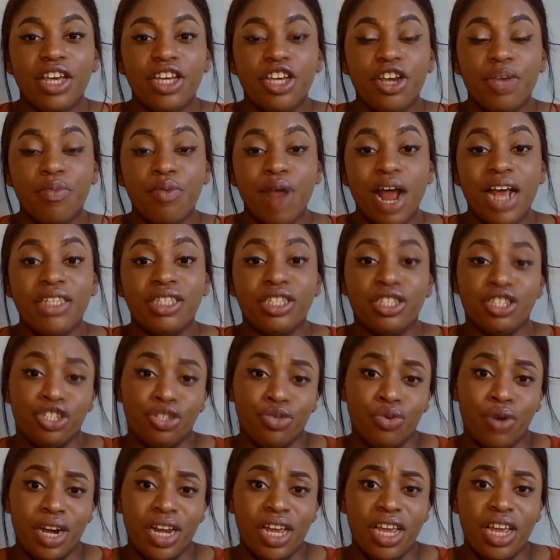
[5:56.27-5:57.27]
your price is
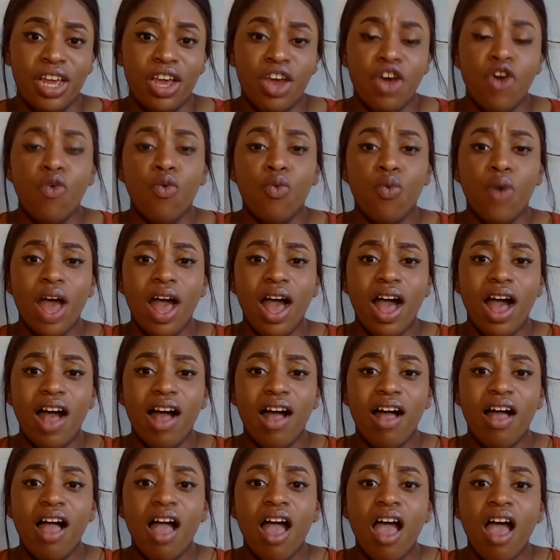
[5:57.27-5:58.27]
$20,
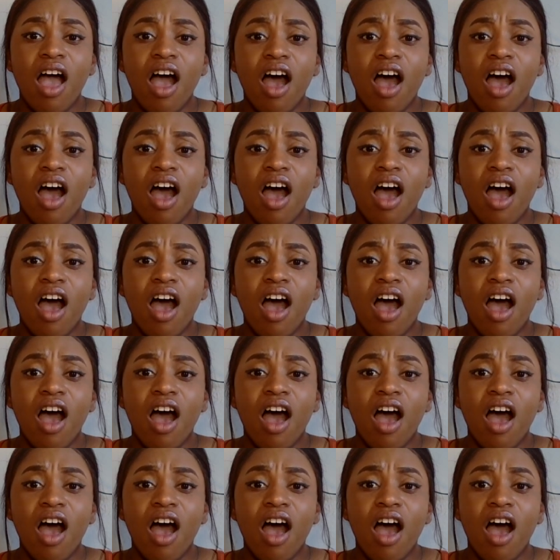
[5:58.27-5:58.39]
well,